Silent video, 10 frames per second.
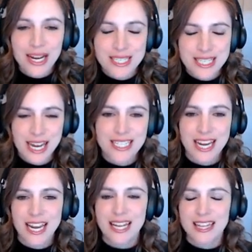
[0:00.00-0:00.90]

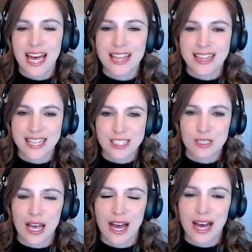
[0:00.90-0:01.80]
intending that
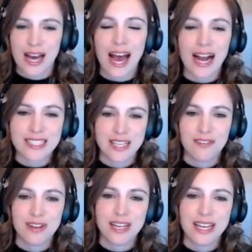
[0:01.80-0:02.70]
this
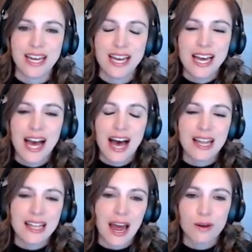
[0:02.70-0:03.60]
activity
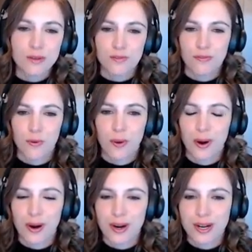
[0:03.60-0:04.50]
allows
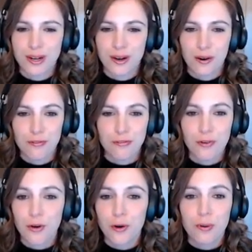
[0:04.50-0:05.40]
for
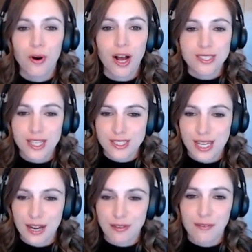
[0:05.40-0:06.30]
full
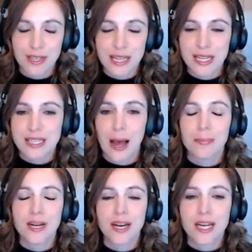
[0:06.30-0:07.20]
processing of everything that's
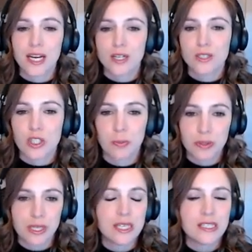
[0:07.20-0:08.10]
happened in a year. So
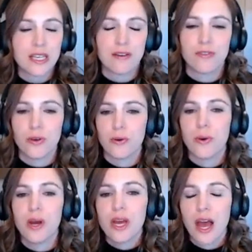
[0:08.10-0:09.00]
please, if
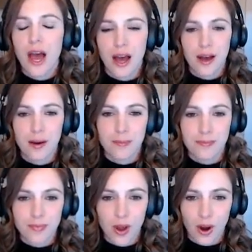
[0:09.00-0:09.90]
you
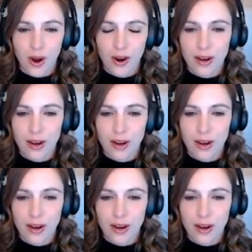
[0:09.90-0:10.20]
are